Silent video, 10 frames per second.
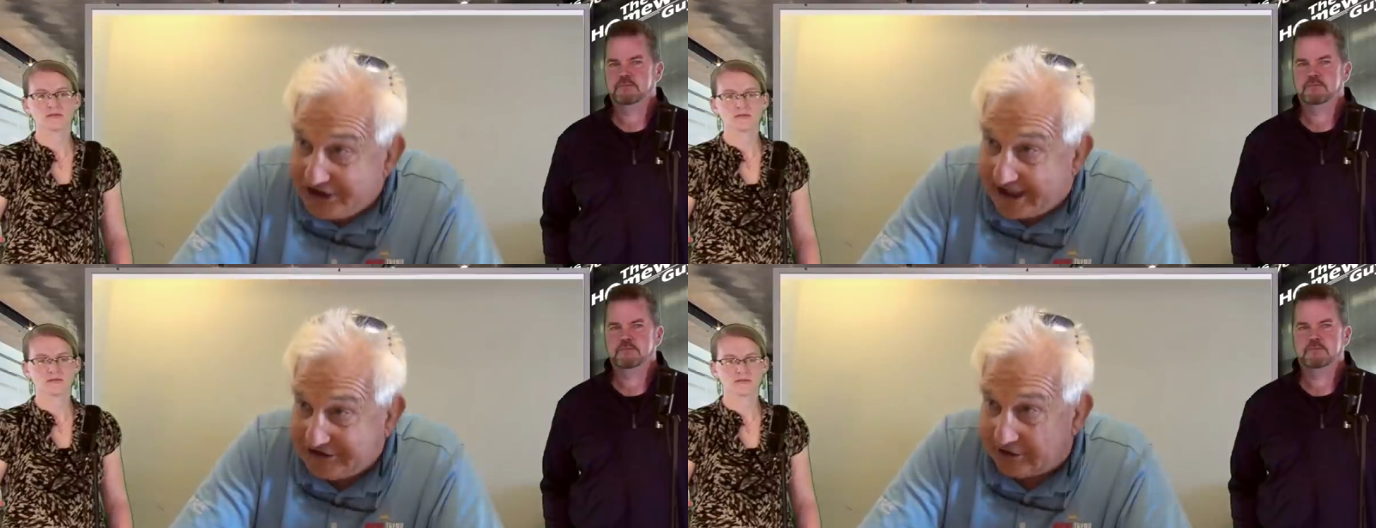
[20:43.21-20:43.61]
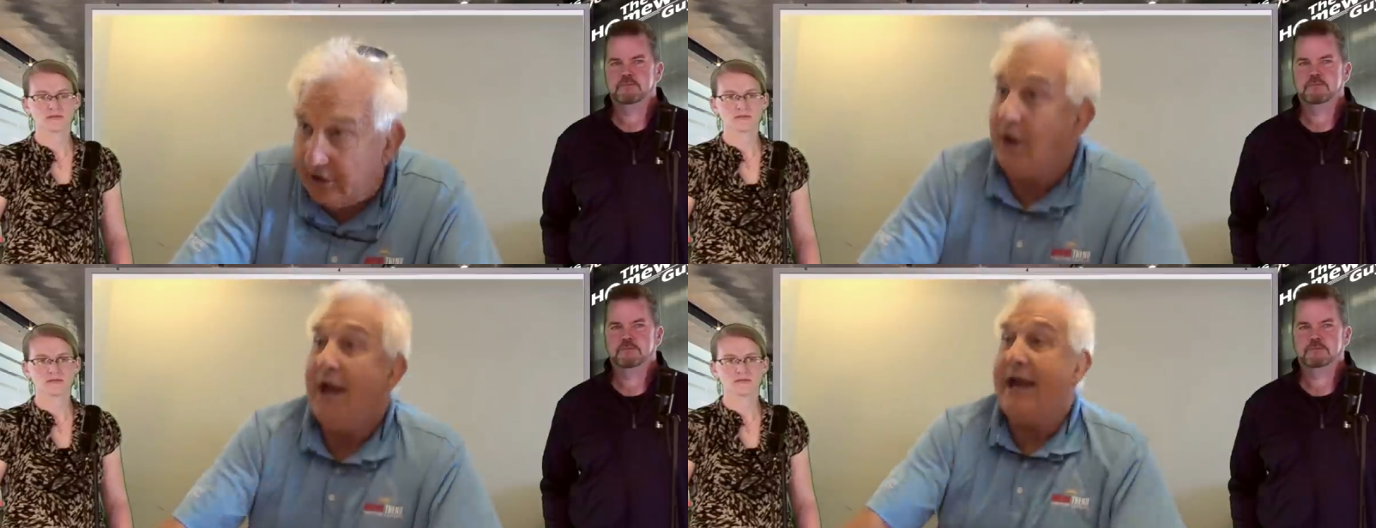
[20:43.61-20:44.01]

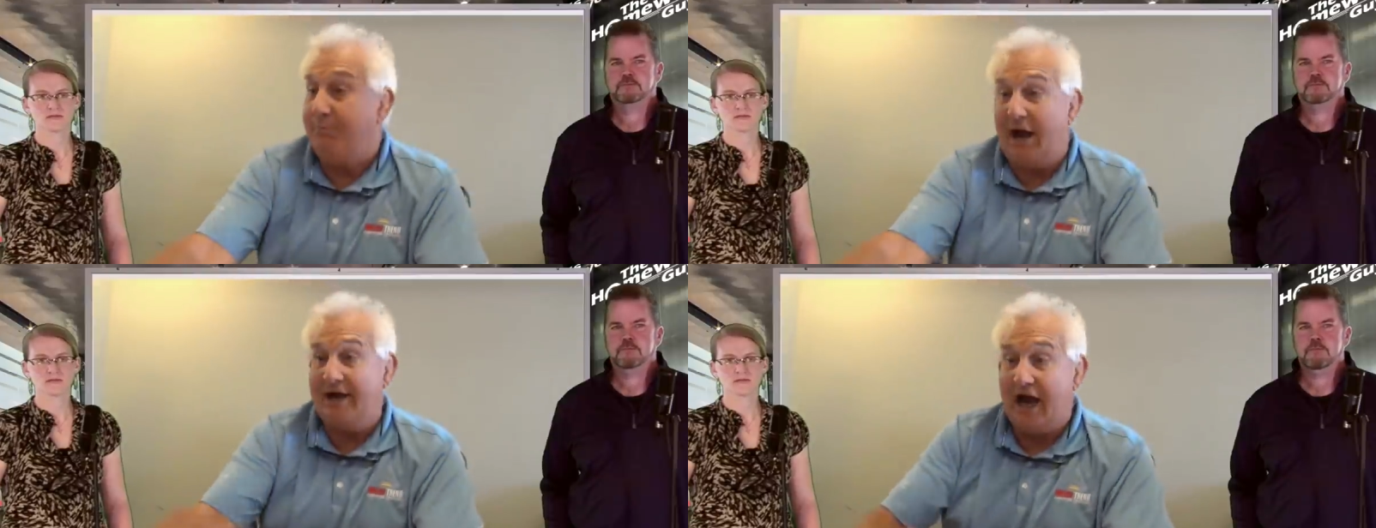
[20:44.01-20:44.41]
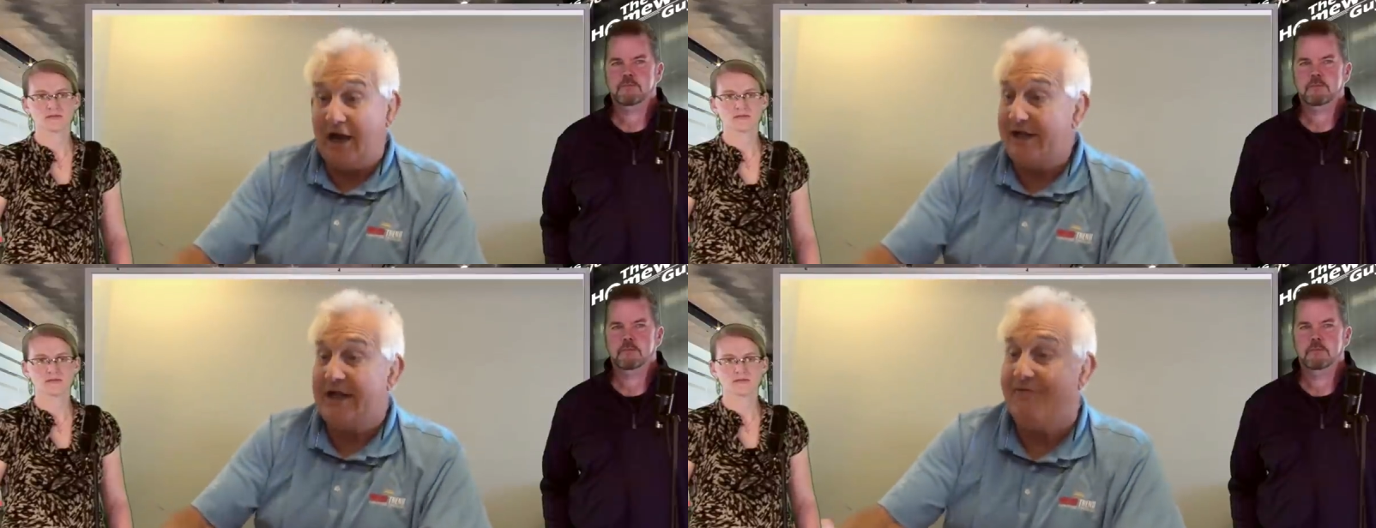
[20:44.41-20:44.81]
Speaker 1: negotiation. Right. And
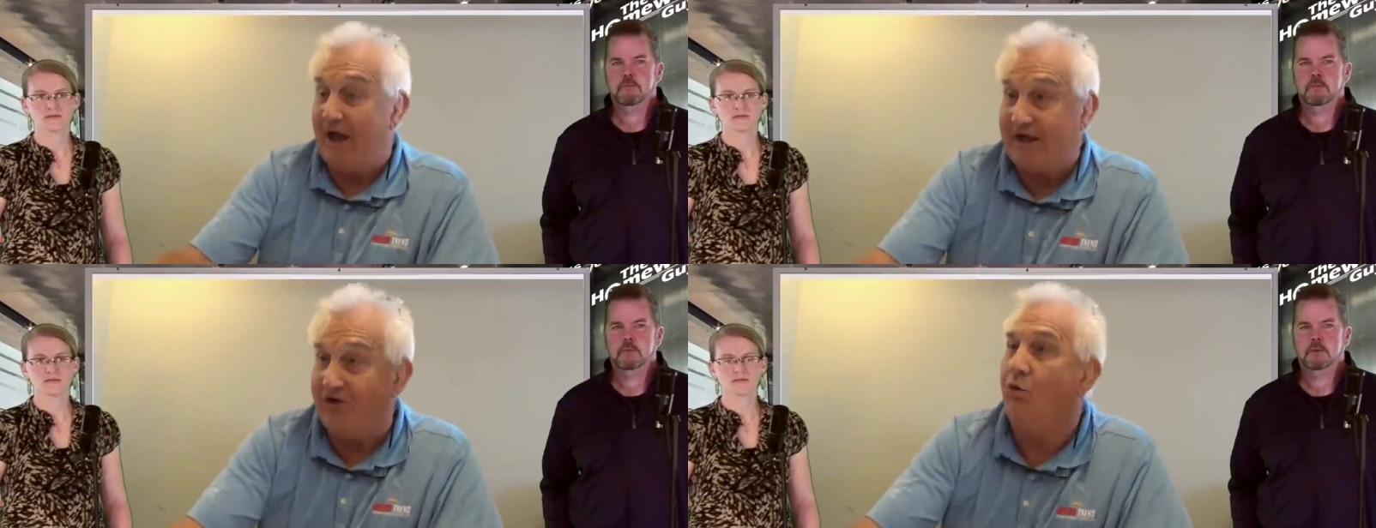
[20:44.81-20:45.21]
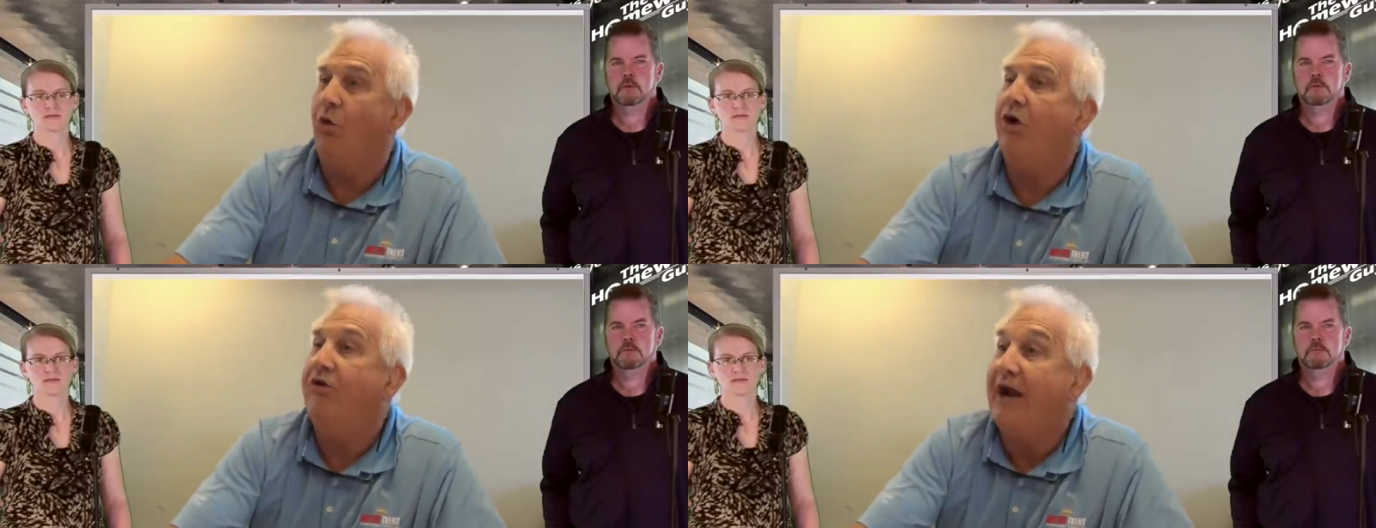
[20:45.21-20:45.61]
by golly, if
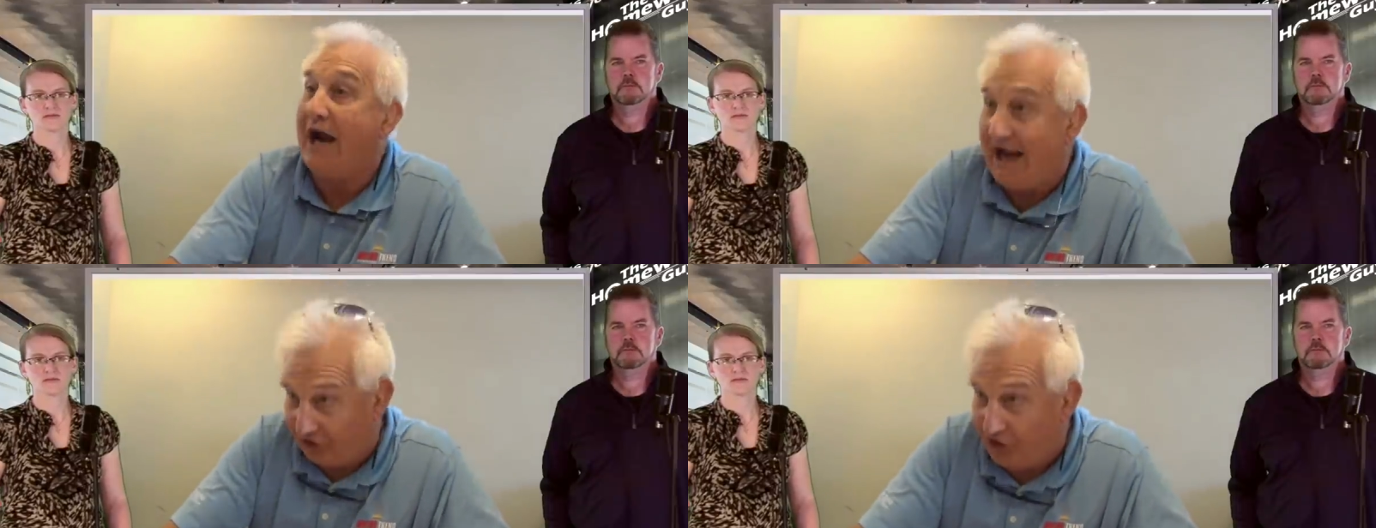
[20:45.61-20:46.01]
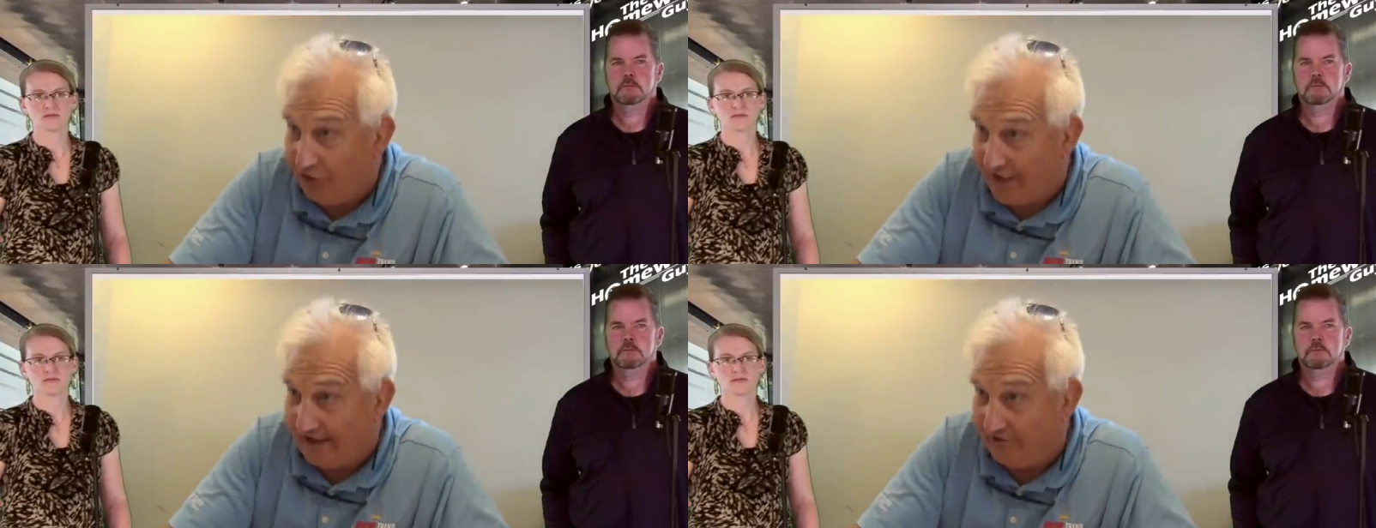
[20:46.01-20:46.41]
that doesn't work, then
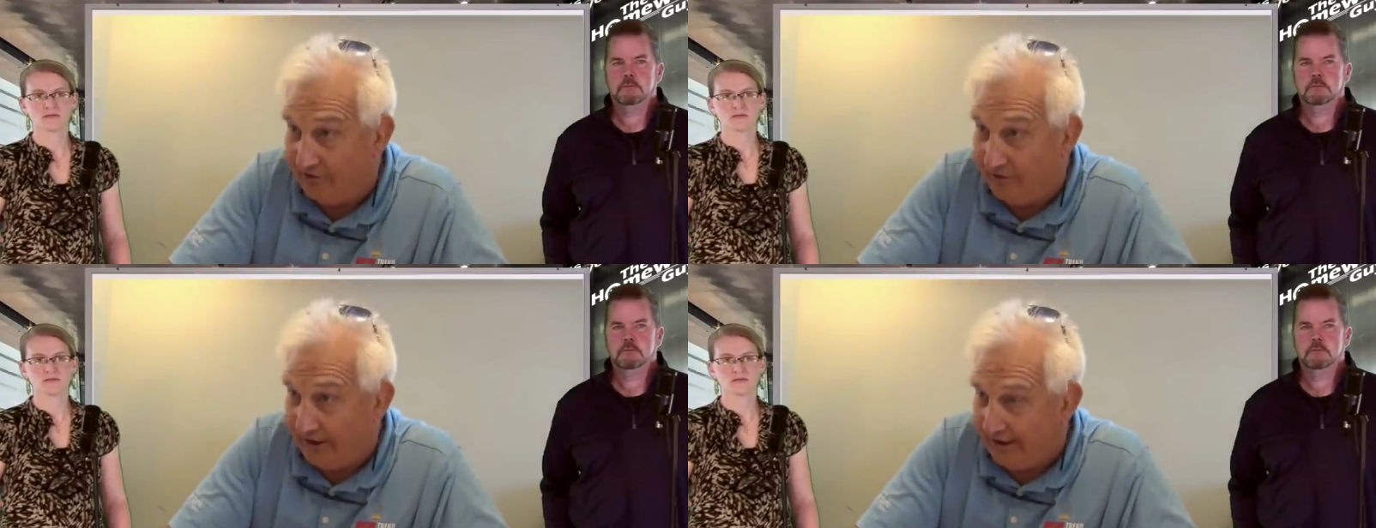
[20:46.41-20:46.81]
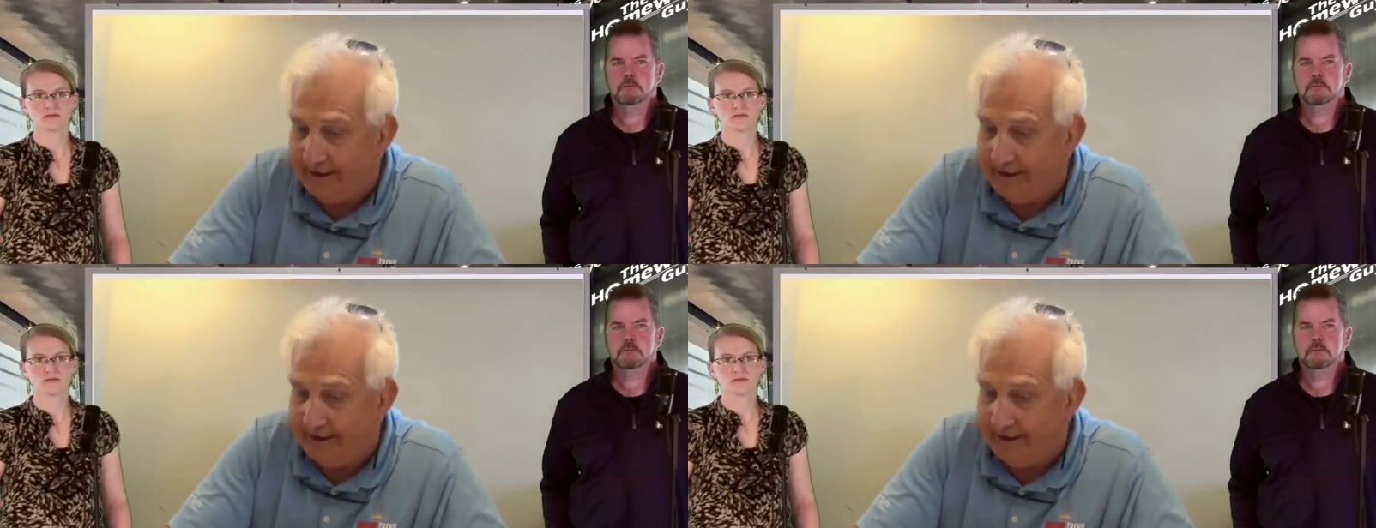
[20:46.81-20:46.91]
I have to do that.